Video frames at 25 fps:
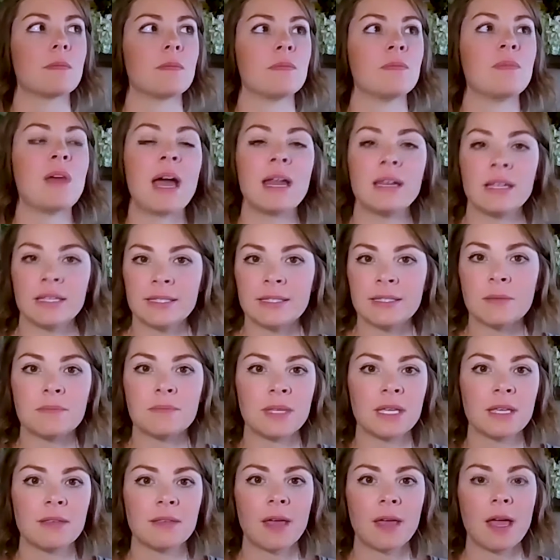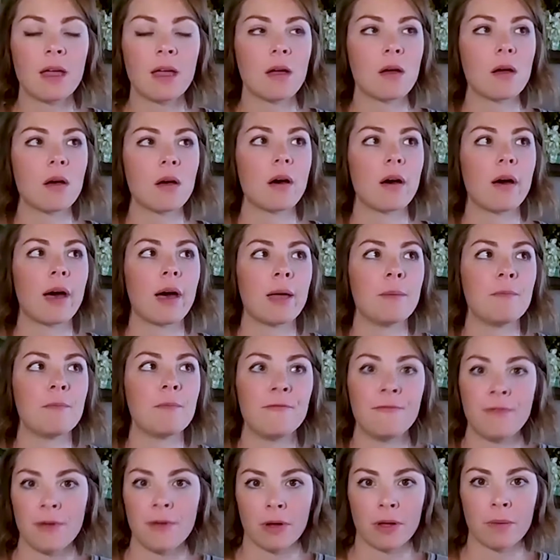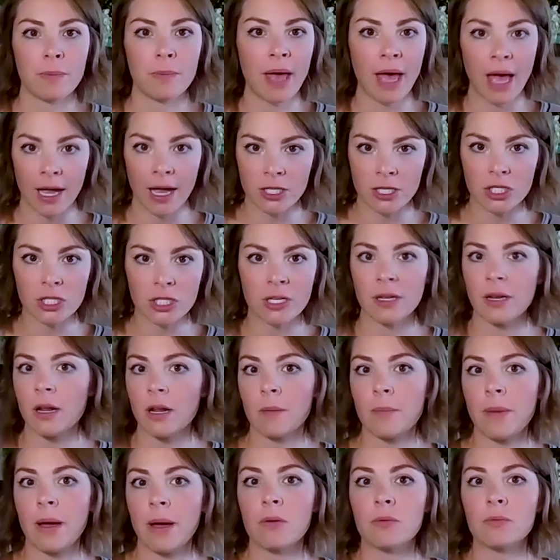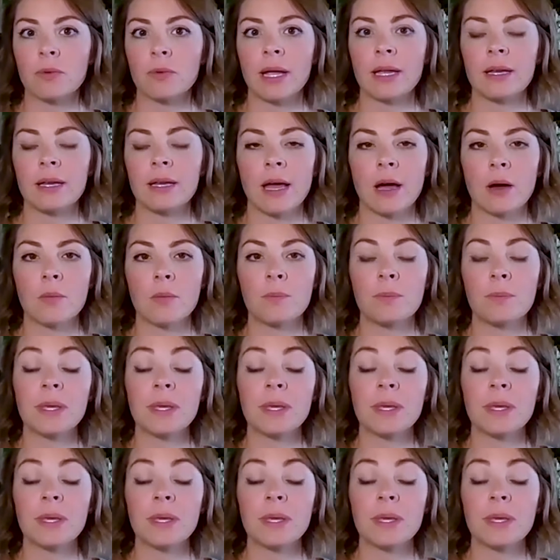that is something that I'm very passionate about right now,